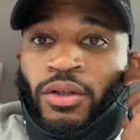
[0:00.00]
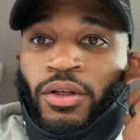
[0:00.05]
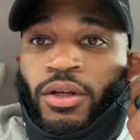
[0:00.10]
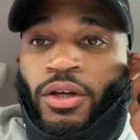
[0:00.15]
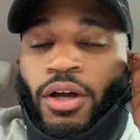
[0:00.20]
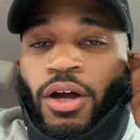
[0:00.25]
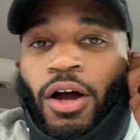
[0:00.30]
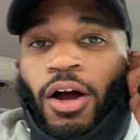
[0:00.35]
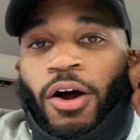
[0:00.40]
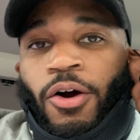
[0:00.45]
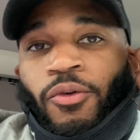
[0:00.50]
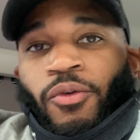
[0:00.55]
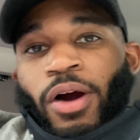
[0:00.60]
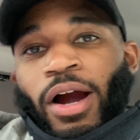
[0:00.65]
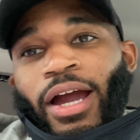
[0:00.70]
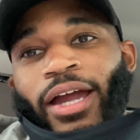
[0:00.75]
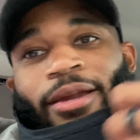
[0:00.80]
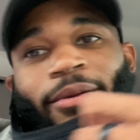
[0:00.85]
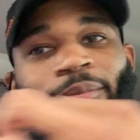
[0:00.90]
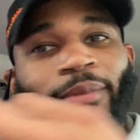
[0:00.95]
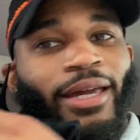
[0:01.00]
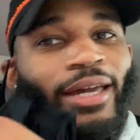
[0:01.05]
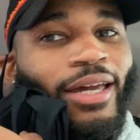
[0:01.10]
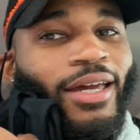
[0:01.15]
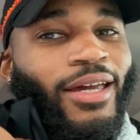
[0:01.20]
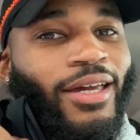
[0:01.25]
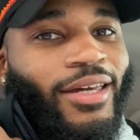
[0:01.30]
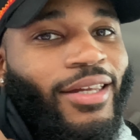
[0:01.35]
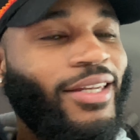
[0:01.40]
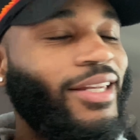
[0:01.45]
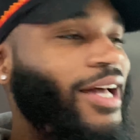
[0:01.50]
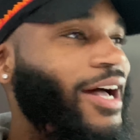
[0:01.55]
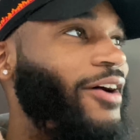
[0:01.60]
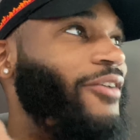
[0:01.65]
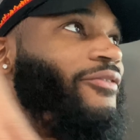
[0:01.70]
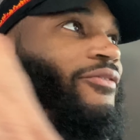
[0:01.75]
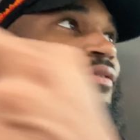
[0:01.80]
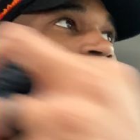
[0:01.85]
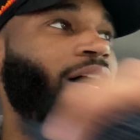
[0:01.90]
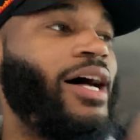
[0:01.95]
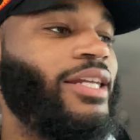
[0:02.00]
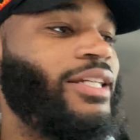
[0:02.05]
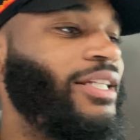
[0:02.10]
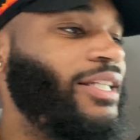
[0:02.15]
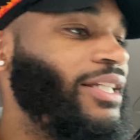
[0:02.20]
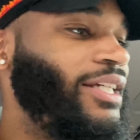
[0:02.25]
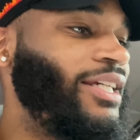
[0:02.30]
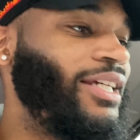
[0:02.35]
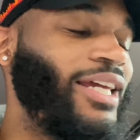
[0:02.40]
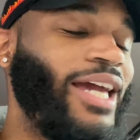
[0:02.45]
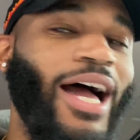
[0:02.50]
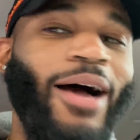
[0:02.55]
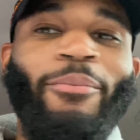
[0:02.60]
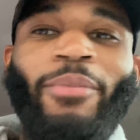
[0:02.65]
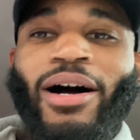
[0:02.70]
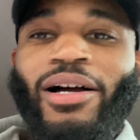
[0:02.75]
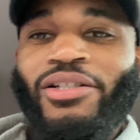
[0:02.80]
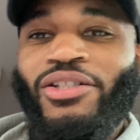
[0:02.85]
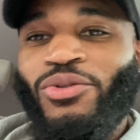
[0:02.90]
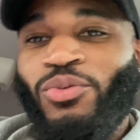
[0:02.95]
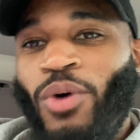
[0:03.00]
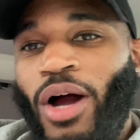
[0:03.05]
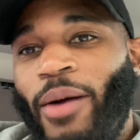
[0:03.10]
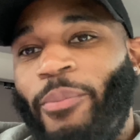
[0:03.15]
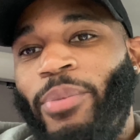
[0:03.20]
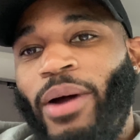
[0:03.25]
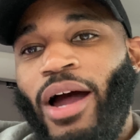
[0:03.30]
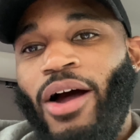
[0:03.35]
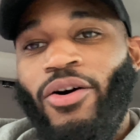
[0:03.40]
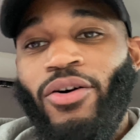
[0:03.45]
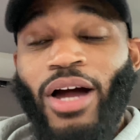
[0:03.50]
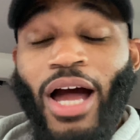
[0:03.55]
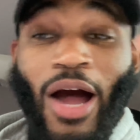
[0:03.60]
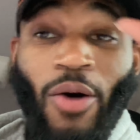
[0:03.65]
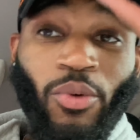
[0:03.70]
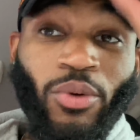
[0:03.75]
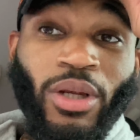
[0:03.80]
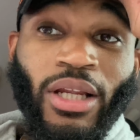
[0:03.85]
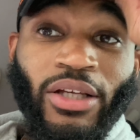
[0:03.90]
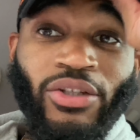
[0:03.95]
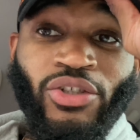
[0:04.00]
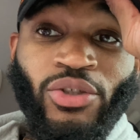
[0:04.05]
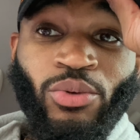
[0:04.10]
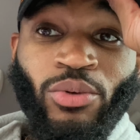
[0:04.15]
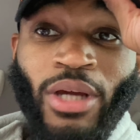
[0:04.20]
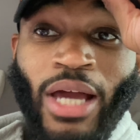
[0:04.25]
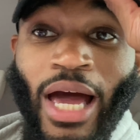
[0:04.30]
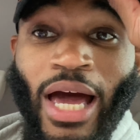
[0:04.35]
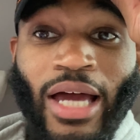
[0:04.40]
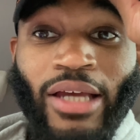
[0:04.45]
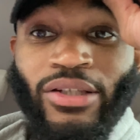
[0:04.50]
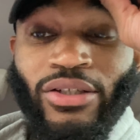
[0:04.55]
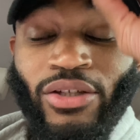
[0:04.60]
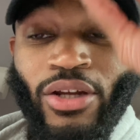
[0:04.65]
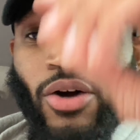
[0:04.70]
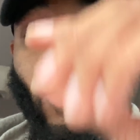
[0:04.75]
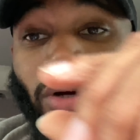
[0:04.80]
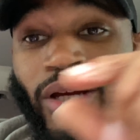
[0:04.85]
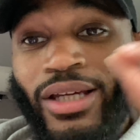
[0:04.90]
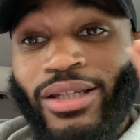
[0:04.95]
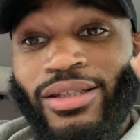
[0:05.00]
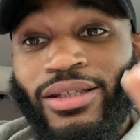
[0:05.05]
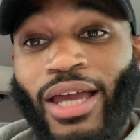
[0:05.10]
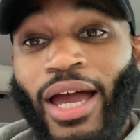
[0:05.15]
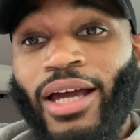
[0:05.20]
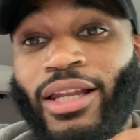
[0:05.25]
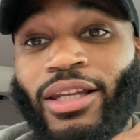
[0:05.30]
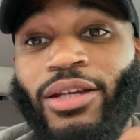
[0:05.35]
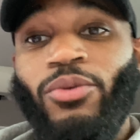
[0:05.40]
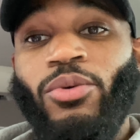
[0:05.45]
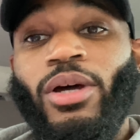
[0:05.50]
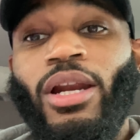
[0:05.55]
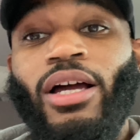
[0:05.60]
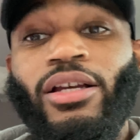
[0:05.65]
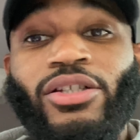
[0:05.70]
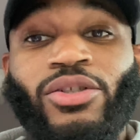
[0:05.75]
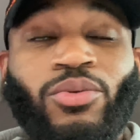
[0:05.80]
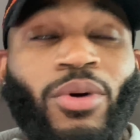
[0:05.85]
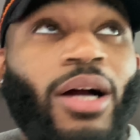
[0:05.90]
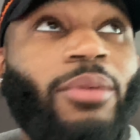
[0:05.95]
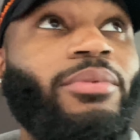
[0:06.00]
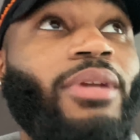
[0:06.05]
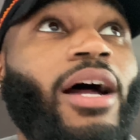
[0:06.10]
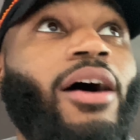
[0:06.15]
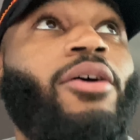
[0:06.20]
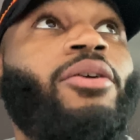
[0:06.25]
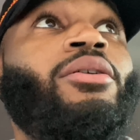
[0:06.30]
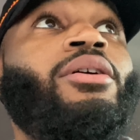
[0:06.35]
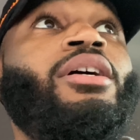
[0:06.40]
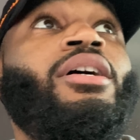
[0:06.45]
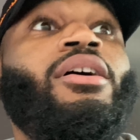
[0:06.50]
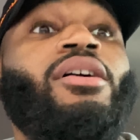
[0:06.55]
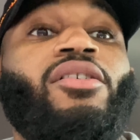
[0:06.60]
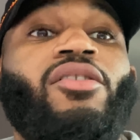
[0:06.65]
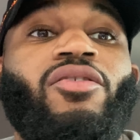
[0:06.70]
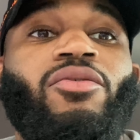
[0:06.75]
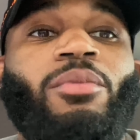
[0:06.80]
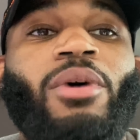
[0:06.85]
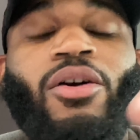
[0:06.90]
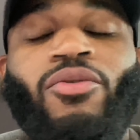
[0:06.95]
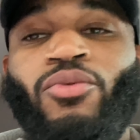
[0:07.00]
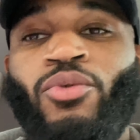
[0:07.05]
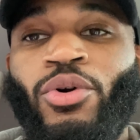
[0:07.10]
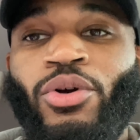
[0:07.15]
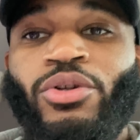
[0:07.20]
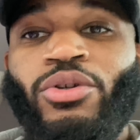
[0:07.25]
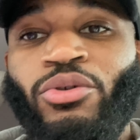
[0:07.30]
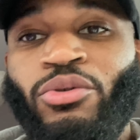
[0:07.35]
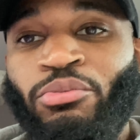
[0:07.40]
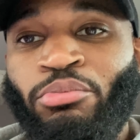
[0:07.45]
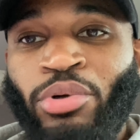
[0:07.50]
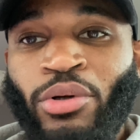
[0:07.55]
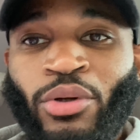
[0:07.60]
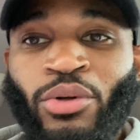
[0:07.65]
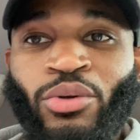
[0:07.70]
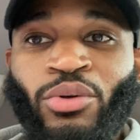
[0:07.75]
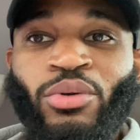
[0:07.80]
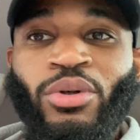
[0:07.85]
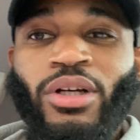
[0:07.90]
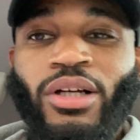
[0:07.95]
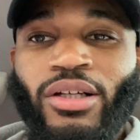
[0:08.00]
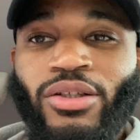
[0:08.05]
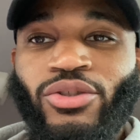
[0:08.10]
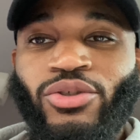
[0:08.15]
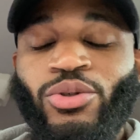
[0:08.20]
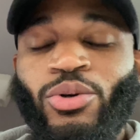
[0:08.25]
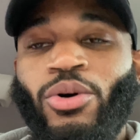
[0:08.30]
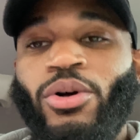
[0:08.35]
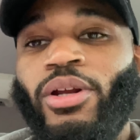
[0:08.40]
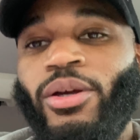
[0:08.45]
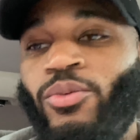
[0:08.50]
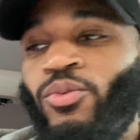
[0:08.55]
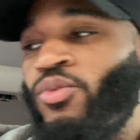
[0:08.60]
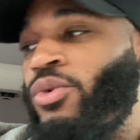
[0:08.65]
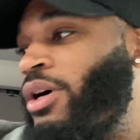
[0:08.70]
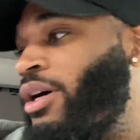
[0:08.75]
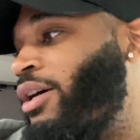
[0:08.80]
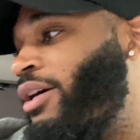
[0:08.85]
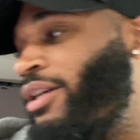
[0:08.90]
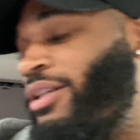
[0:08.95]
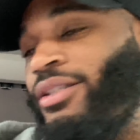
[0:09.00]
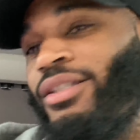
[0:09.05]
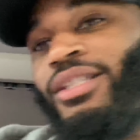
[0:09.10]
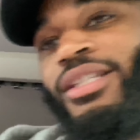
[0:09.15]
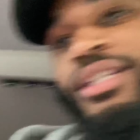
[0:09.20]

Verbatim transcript: All right, man, I finally got my swap out. I will let you guys know exactly what I swapped out for my Royal Blue Jordan 1s